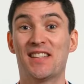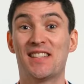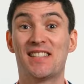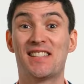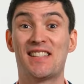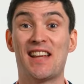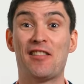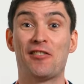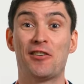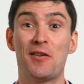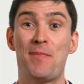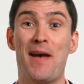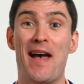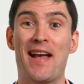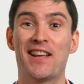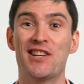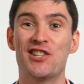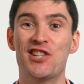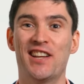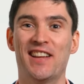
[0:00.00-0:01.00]
Salary
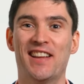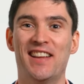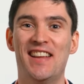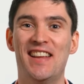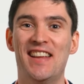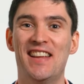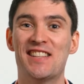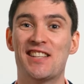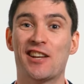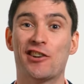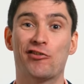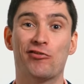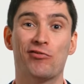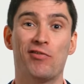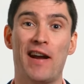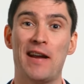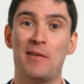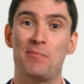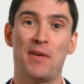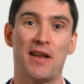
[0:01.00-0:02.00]
packaging is a
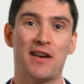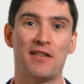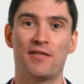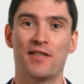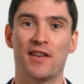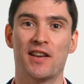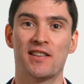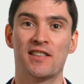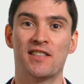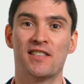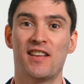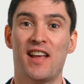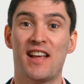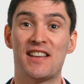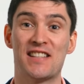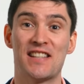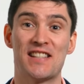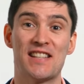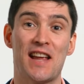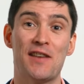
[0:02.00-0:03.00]
great benefit
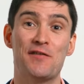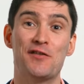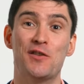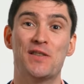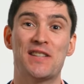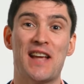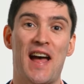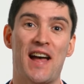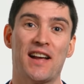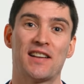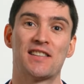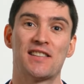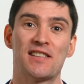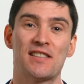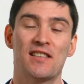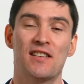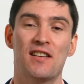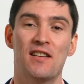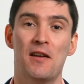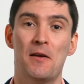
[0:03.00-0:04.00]
as it saves you tax.